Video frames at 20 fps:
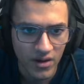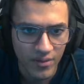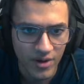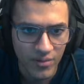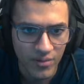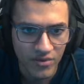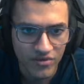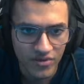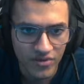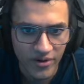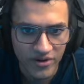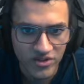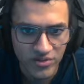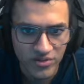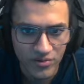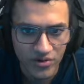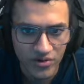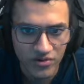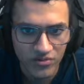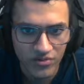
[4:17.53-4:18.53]
Input
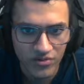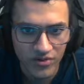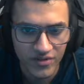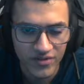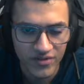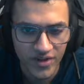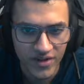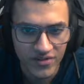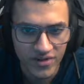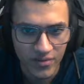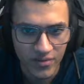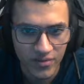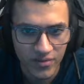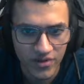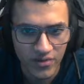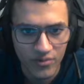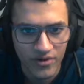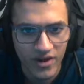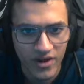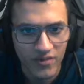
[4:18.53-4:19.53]
direction, we're gonna do the exact same
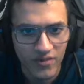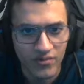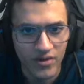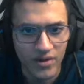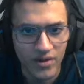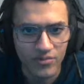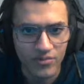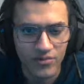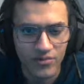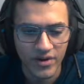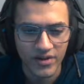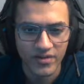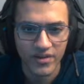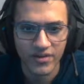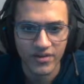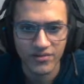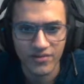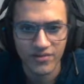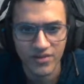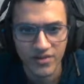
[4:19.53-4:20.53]
thing. We're gonna have up, right,
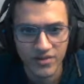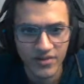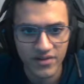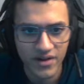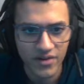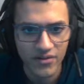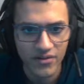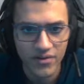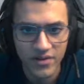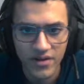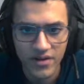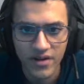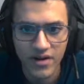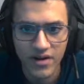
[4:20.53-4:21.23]
left, down.